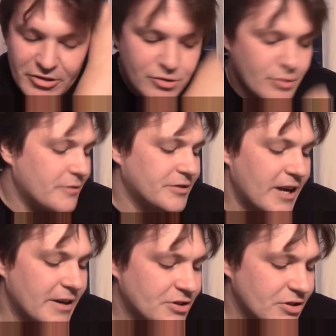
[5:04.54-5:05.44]
12
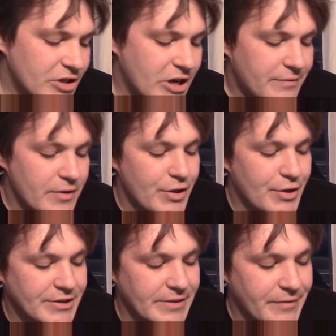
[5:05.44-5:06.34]
attacks, nerve
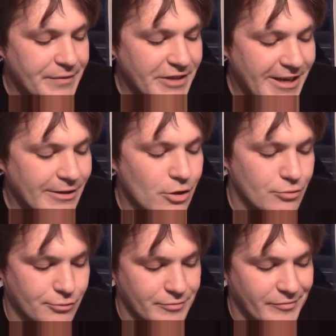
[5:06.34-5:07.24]
13-15,
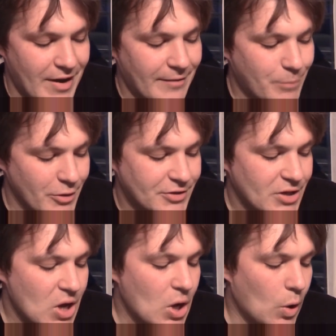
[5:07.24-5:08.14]
105 points.
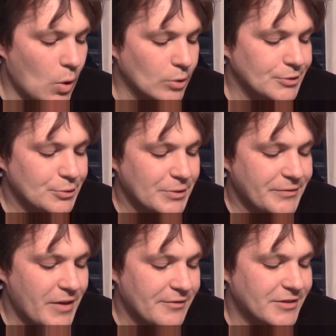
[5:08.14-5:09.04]
Horde,
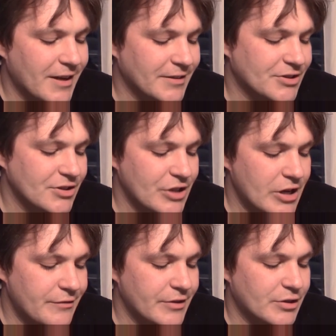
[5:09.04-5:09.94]
25 attacks,
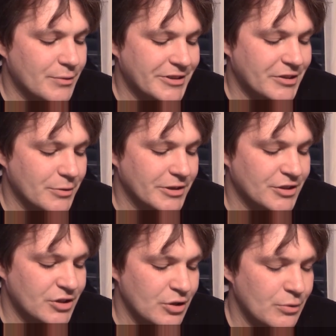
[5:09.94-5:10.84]
nerve
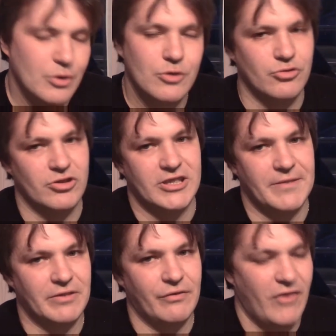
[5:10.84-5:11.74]
20-22,
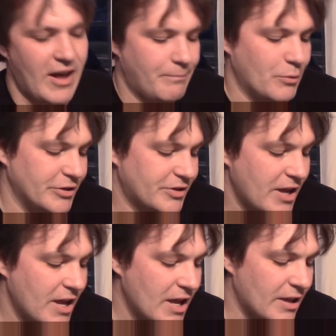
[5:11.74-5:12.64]
175 points.
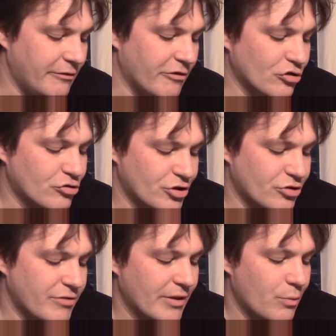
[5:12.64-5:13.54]
They've got Crush
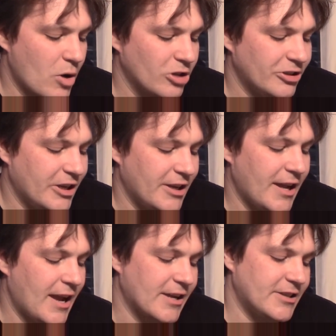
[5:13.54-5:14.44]
Strength 1
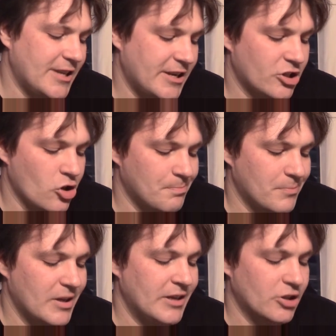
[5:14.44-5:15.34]
and can take
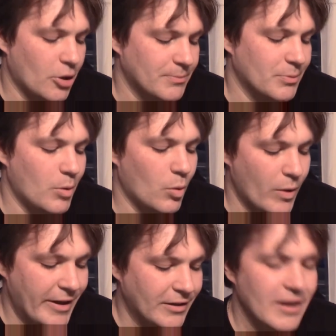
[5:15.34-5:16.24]
Indomitable
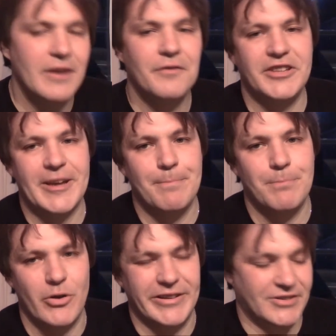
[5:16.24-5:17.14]
Will for 10
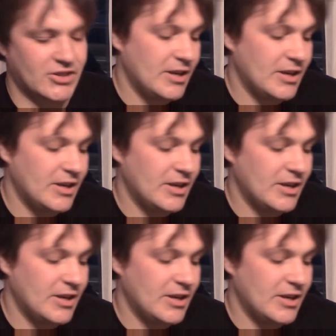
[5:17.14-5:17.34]
points.